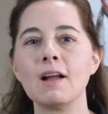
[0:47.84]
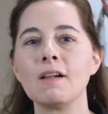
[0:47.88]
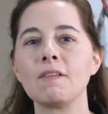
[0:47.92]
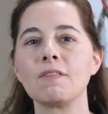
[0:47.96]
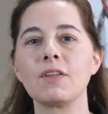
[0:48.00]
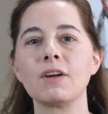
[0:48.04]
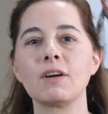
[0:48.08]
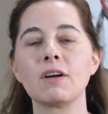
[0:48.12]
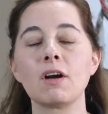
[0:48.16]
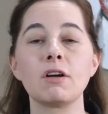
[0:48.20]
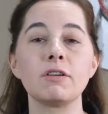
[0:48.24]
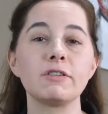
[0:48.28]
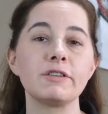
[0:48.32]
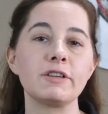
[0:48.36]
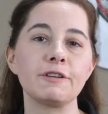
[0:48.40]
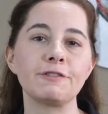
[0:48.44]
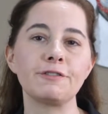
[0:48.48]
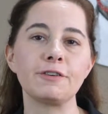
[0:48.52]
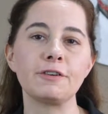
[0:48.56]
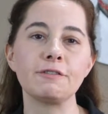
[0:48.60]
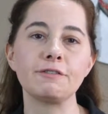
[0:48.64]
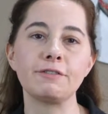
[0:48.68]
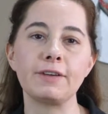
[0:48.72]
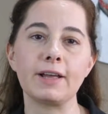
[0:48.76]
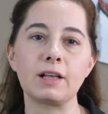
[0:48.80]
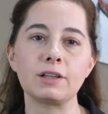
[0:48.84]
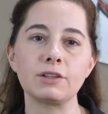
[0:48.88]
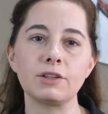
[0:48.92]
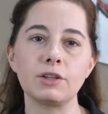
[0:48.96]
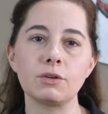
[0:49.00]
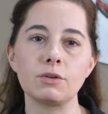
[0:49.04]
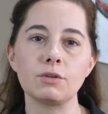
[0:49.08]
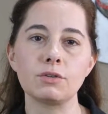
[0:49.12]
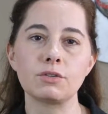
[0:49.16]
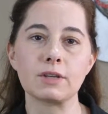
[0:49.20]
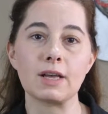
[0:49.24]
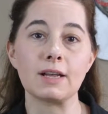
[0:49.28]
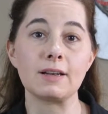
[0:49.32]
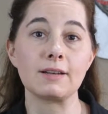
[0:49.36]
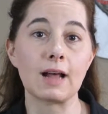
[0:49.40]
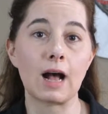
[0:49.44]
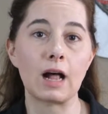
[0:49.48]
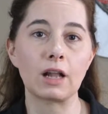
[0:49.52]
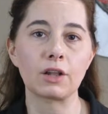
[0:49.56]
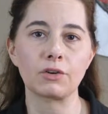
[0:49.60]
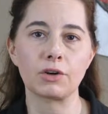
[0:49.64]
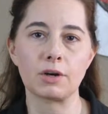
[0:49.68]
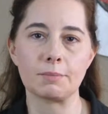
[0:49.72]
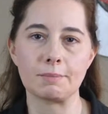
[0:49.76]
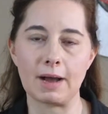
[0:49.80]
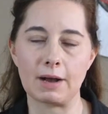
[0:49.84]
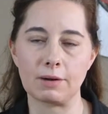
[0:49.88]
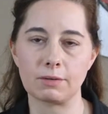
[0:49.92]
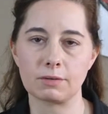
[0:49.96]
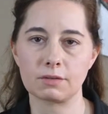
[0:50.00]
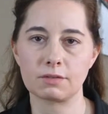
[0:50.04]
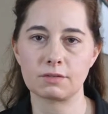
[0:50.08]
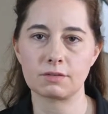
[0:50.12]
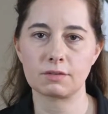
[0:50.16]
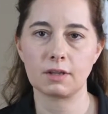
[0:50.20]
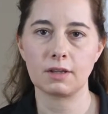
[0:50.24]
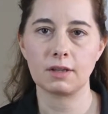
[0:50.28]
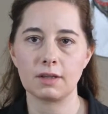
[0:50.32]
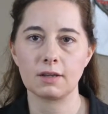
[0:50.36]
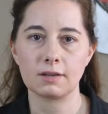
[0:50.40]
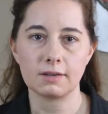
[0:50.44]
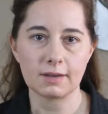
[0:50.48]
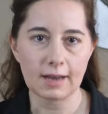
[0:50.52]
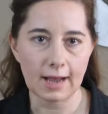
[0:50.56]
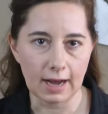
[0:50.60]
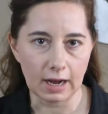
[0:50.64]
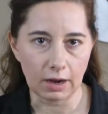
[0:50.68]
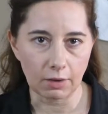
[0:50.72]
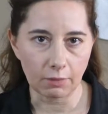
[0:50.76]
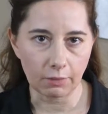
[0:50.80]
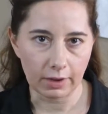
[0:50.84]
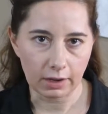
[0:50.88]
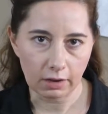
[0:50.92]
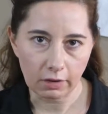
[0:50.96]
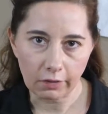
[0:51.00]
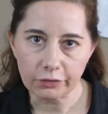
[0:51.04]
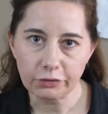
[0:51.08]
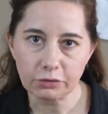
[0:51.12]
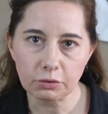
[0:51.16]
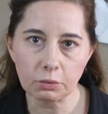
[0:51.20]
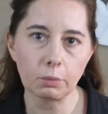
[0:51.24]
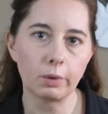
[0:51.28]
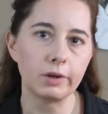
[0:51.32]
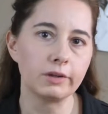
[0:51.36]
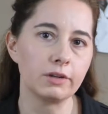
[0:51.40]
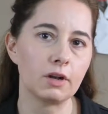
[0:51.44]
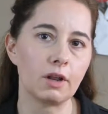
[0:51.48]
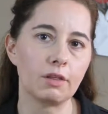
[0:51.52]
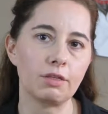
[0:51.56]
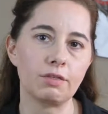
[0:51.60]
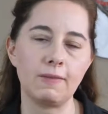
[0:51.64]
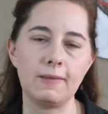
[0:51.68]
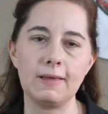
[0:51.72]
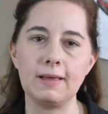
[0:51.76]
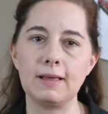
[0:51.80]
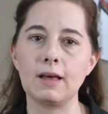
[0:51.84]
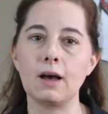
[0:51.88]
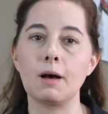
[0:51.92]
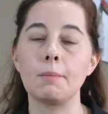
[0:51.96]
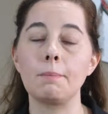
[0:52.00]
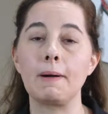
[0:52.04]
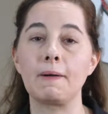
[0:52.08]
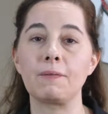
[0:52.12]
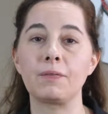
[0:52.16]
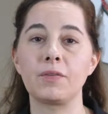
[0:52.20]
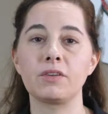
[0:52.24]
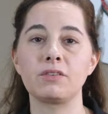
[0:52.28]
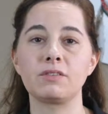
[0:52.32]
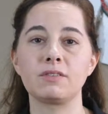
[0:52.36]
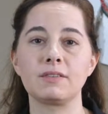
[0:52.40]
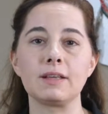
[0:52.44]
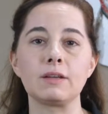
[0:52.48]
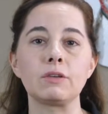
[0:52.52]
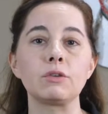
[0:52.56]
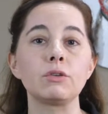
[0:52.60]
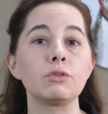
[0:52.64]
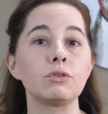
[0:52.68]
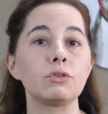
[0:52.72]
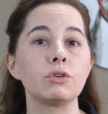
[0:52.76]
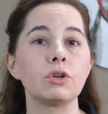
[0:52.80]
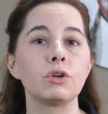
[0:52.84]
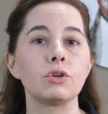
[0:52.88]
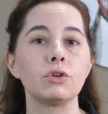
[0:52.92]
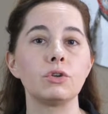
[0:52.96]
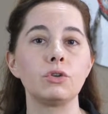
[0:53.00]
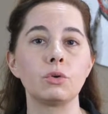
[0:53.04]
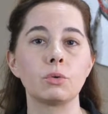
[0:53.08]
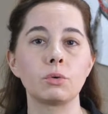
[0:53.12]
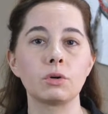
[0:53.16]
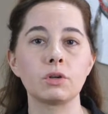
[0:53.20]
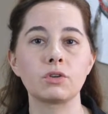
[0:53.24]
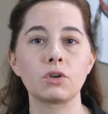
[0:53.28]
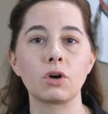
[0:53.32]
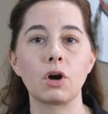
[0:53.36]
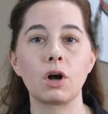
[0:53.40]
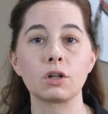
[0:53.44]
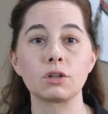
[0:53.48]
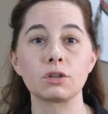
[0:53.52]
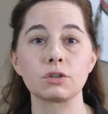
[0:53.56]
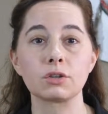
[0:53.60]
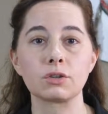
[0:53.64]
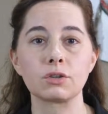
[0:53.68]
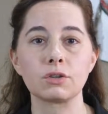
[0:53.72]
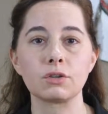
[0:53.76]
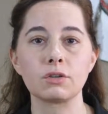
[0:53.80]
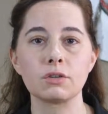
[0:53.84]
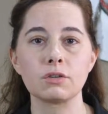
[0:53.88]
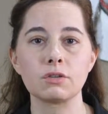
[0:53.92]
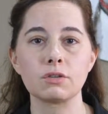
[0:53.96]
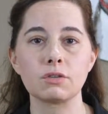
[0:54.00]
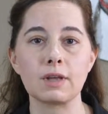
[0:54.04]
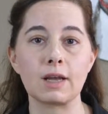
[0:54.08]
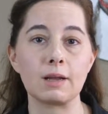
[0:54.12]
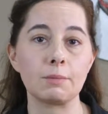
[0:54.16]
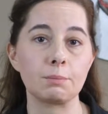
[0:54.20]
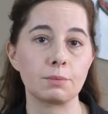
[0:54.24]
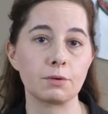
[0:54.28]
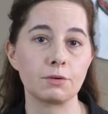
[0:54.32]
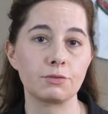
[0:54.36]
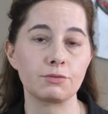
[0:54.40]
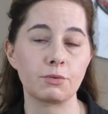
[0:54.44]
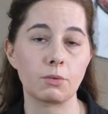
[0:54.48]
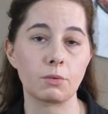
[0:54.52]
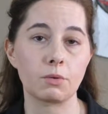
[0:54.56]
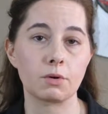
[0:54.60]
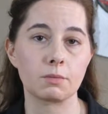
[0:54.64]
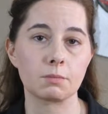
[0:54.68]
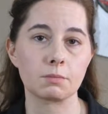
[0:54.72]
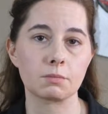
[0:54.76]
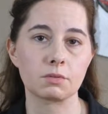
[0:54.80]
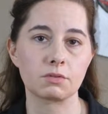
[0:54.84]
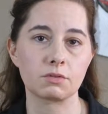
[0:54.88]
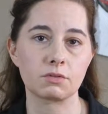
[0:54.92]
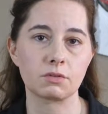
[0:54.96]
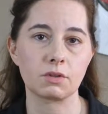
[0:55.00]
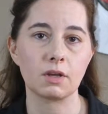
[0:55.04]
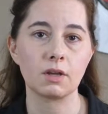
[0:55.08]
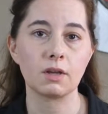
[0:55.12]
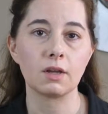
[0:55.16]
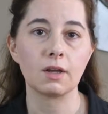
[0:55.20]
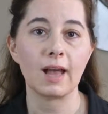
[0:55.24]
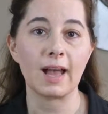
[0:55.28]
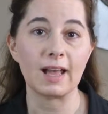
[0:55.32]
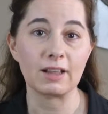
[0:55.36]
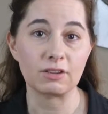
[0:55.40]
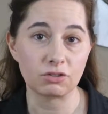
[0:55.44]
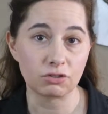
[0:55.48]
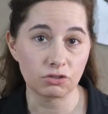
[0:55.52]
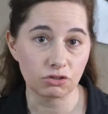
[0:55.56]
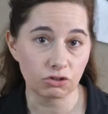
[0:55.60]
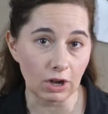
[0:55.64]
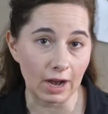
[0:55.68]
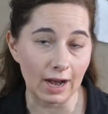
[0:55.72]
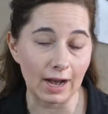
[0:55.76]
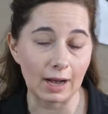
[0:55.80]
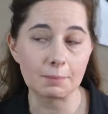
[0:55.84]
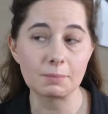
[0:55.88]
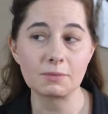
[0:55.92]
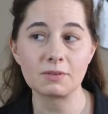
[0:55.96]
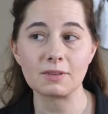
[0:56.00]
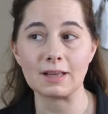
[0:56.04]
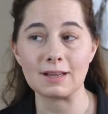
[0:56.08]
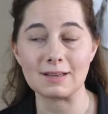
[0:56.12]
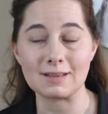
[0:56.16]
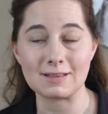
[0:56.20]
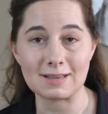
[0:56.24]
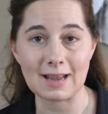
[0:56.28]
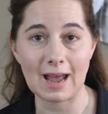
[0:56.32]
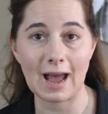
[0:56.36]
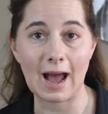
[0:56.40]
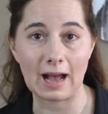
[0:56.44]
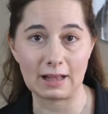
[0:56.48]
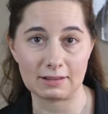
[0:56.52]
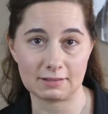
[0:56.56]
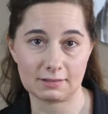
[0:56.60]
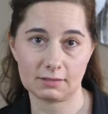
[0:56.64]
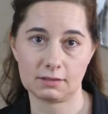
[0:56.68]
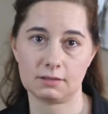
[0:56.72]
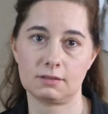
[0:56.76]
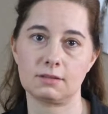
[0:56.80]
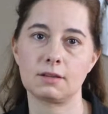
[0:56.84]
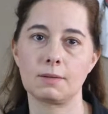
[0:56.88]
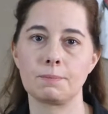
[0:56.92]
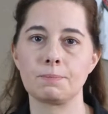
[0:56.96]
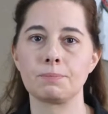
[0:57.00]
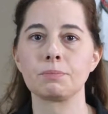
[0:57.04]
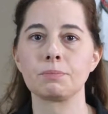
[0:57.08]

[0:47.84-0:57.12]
There are different values and dollar amounts. Now, I also want you to think about the skills your dog learns and performs as jobs and tasks.